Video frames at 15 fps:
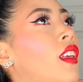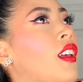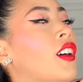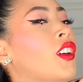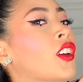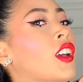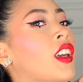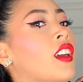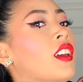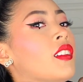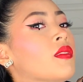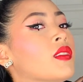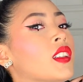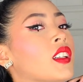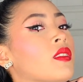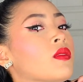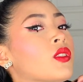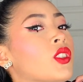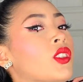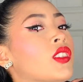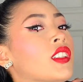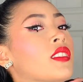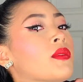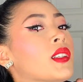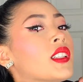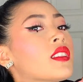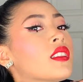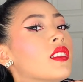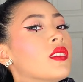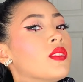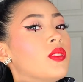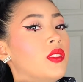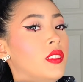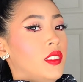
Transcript: Okay, I'm choking myself.